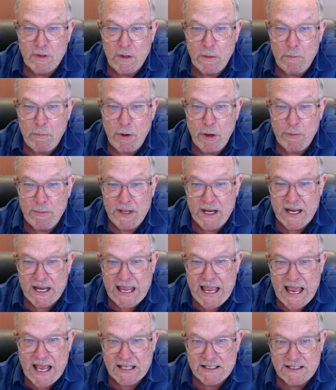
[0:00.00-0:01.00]
palmitic
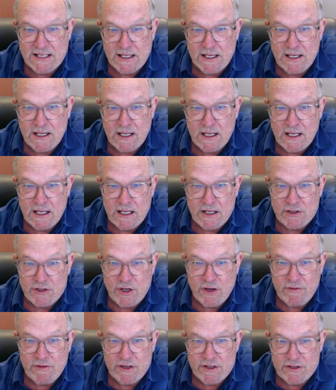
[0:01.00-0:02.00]
acid. So you
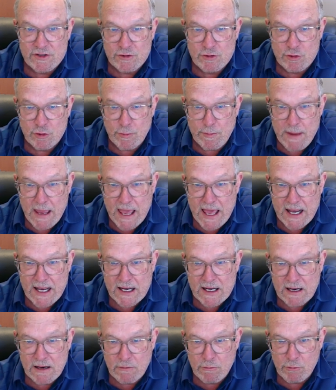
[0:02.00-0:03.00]
have this
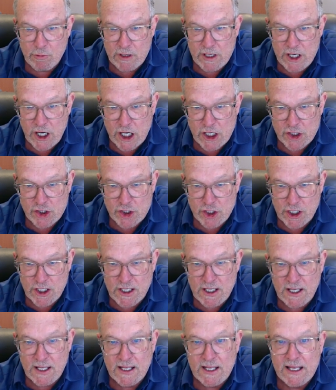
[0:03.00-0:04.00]
dramatic reduction
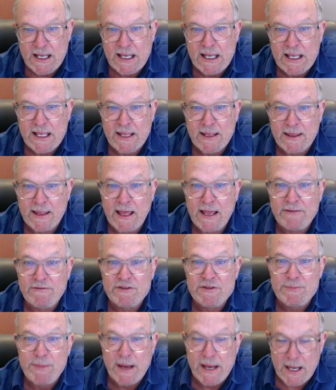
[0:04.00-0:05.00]
in
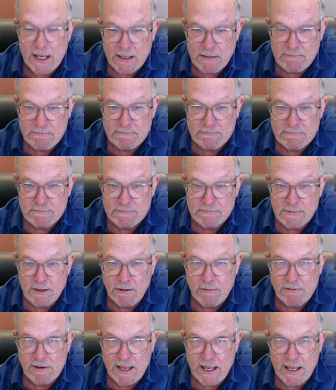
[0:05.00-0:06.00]
lifespan,
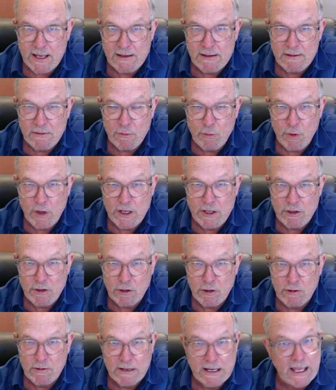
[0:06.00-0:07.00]
okay, when
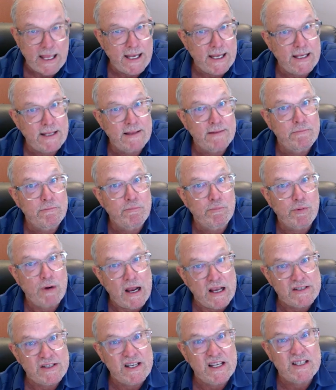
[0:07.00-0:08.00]
you're getting
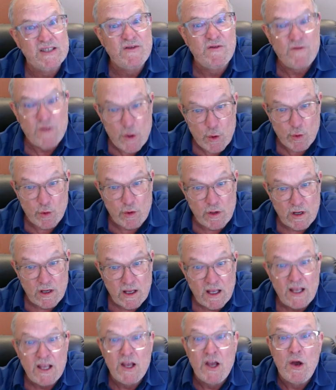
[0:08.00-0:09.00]
processed food.
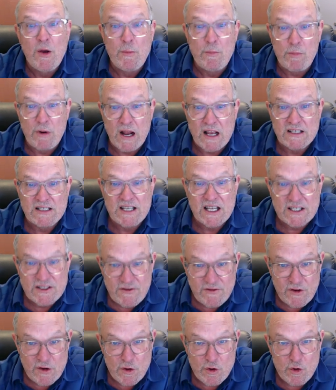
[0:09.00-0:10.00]
Processed
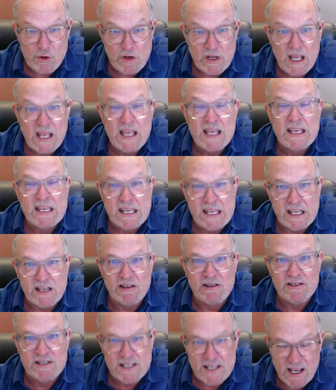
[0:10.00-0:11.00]
food
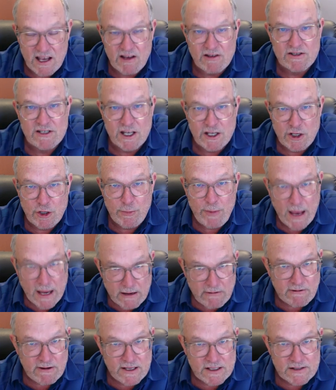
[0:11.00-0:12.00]
kills cells in your
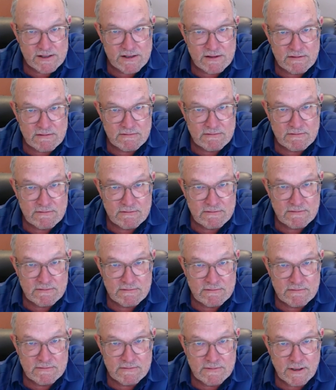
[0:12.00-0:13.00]
pancreas.
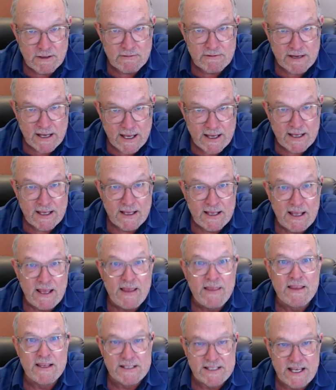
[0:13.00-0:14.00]
Okay?
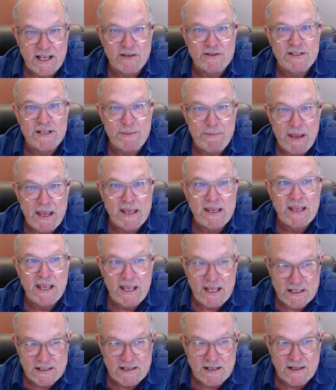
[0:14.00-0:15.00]
The cells that make
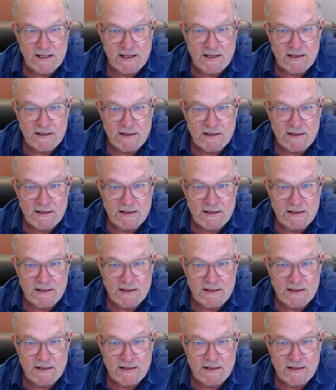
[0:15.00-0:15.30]
insulin.